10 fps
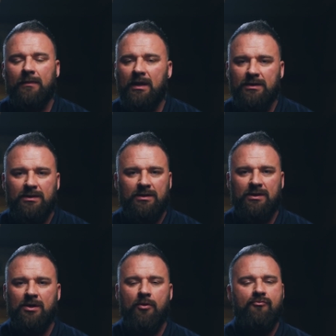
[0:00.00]
it's
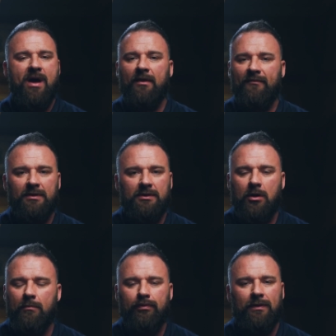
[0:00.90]
just irrelevant
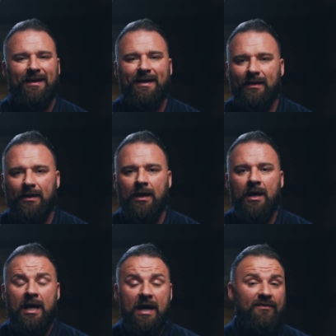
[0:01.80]
completely.
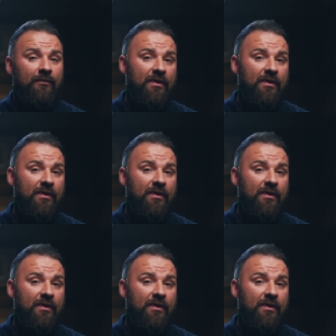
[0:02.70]
If